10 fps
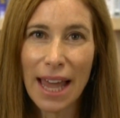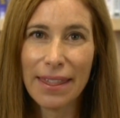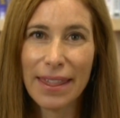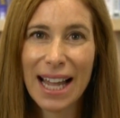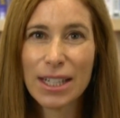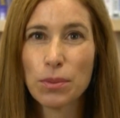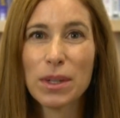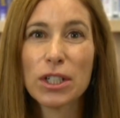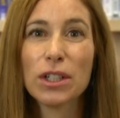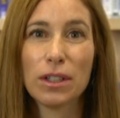that's
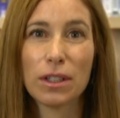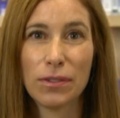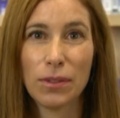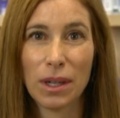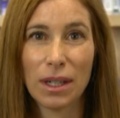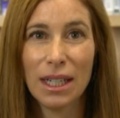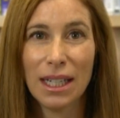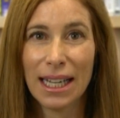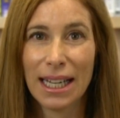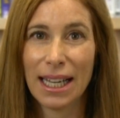what to look for.
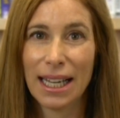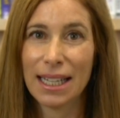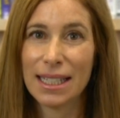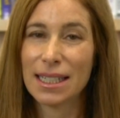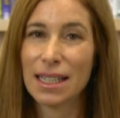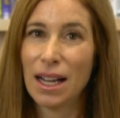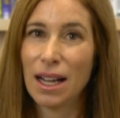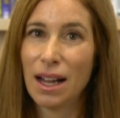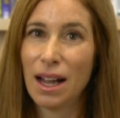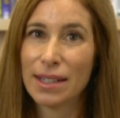And
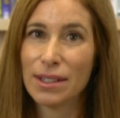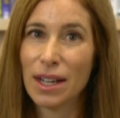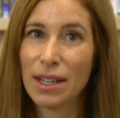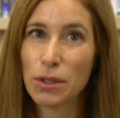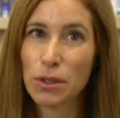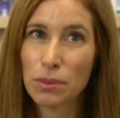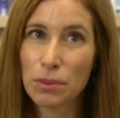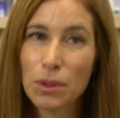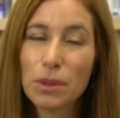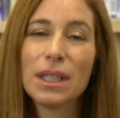uh, I, I,
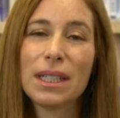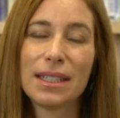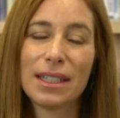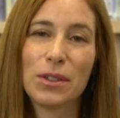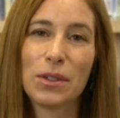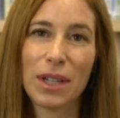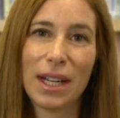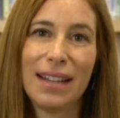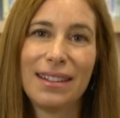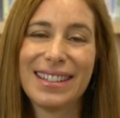truly did
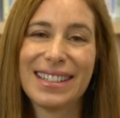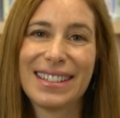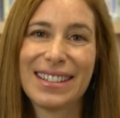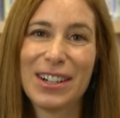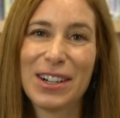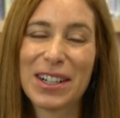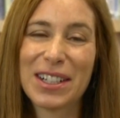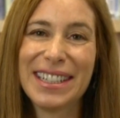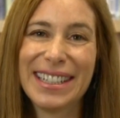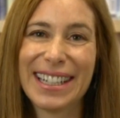create this, our, our,
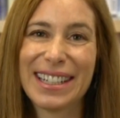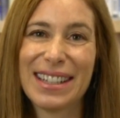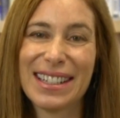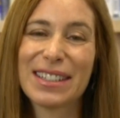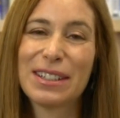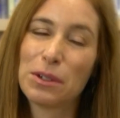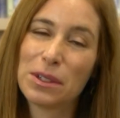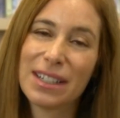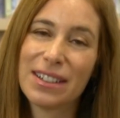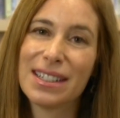clinic that's
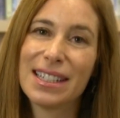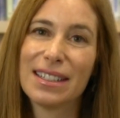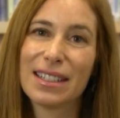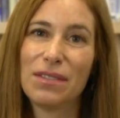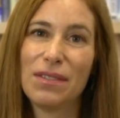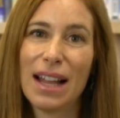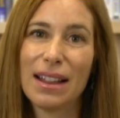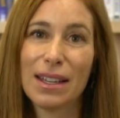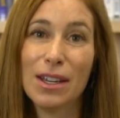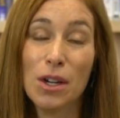local here in Silicon
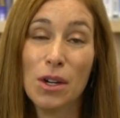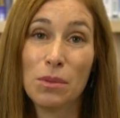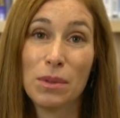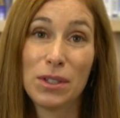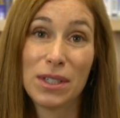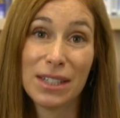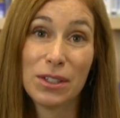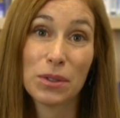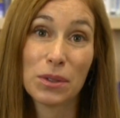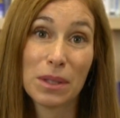Valley. We did
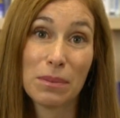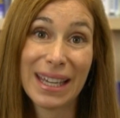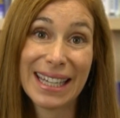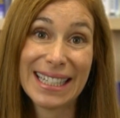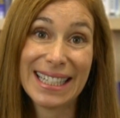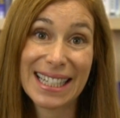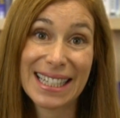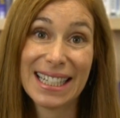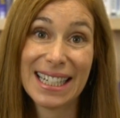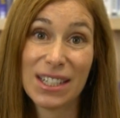truly make it a
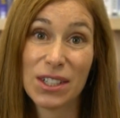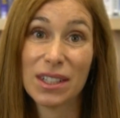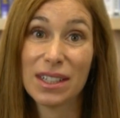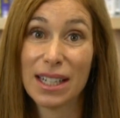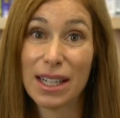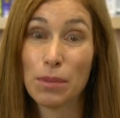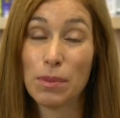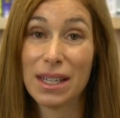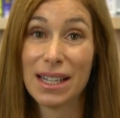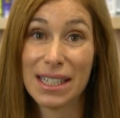destination clinic
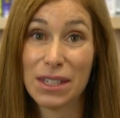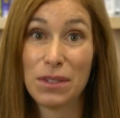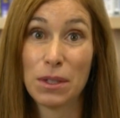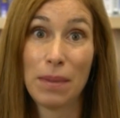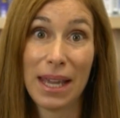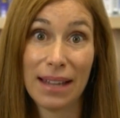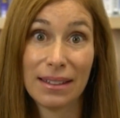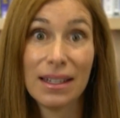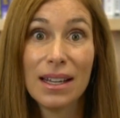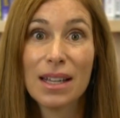because of
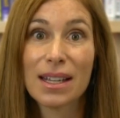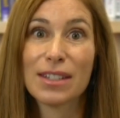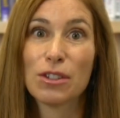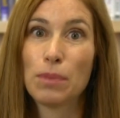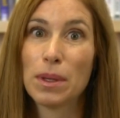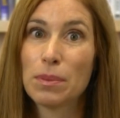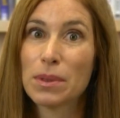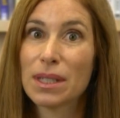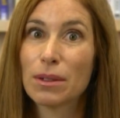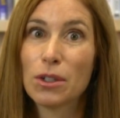demand, because of people
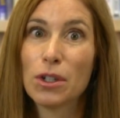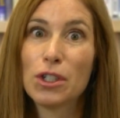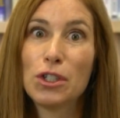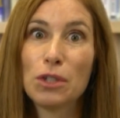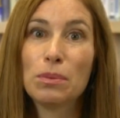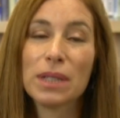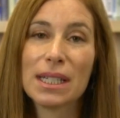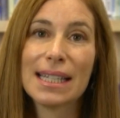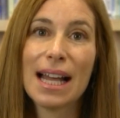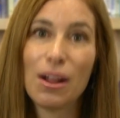said, could you
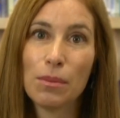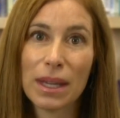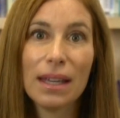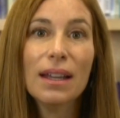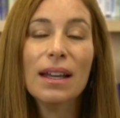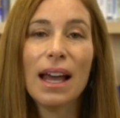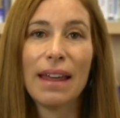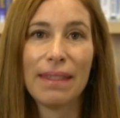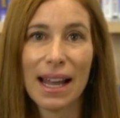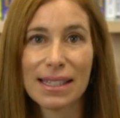please help me?
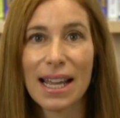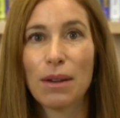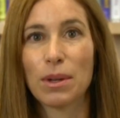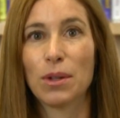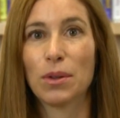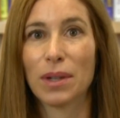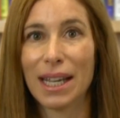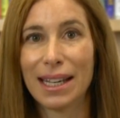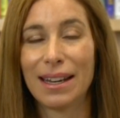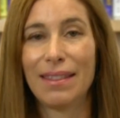And that's how we
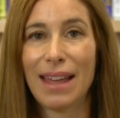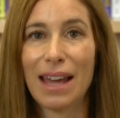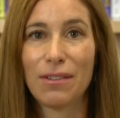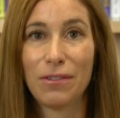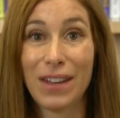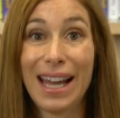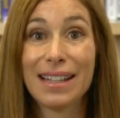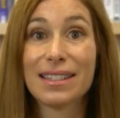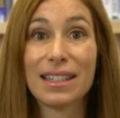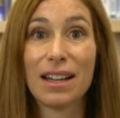created that
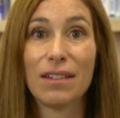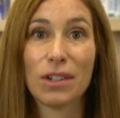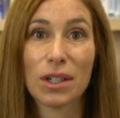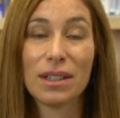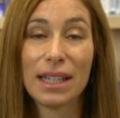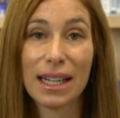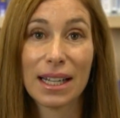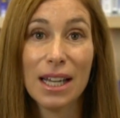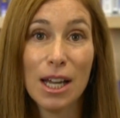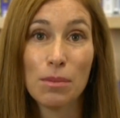facet of our
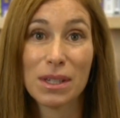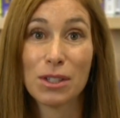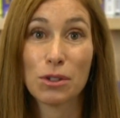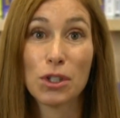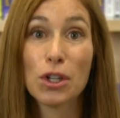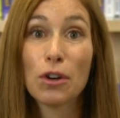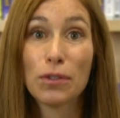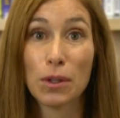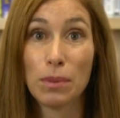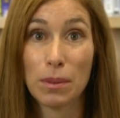clinic because there's so
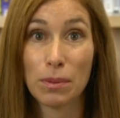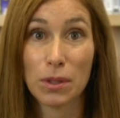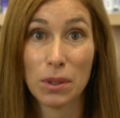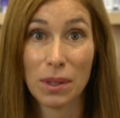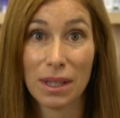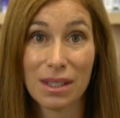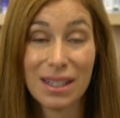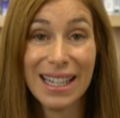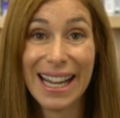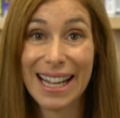few people doing this.
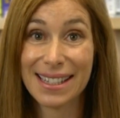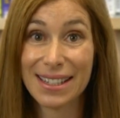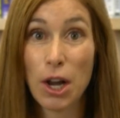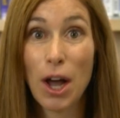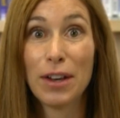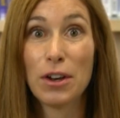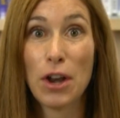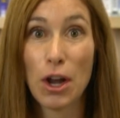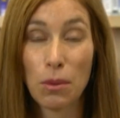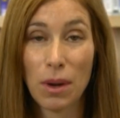It's not
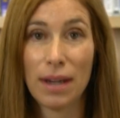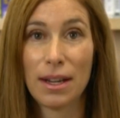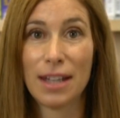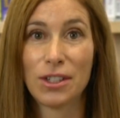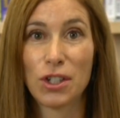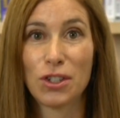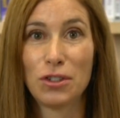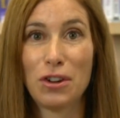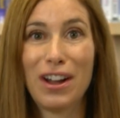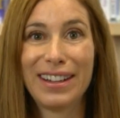no one, it's just
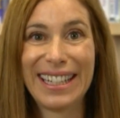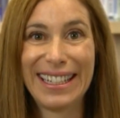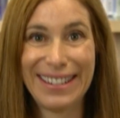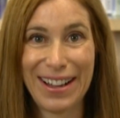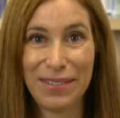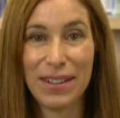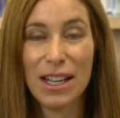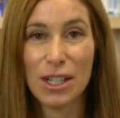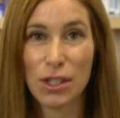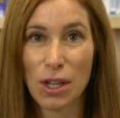not enough.
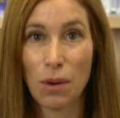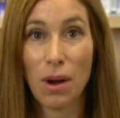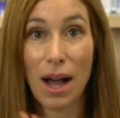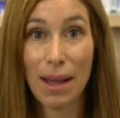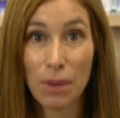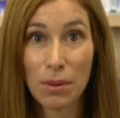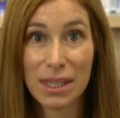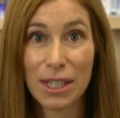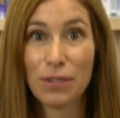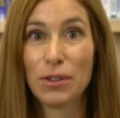So I'm
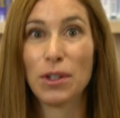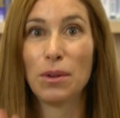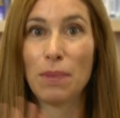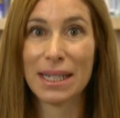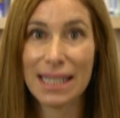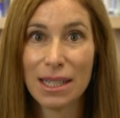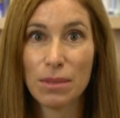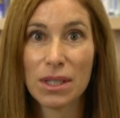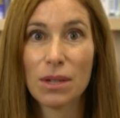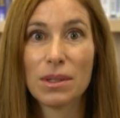always here for you, my team
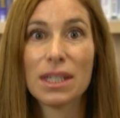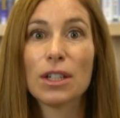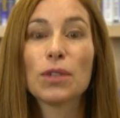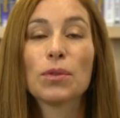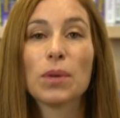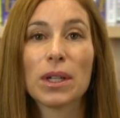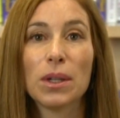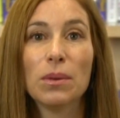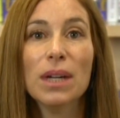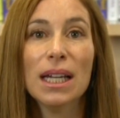is always here for
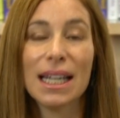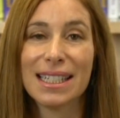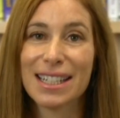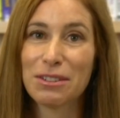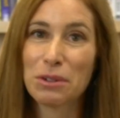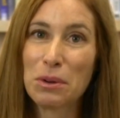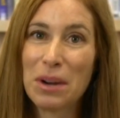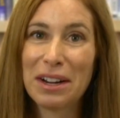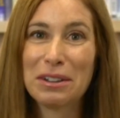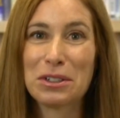you. It does
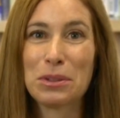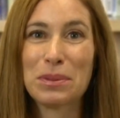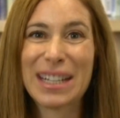require a trip to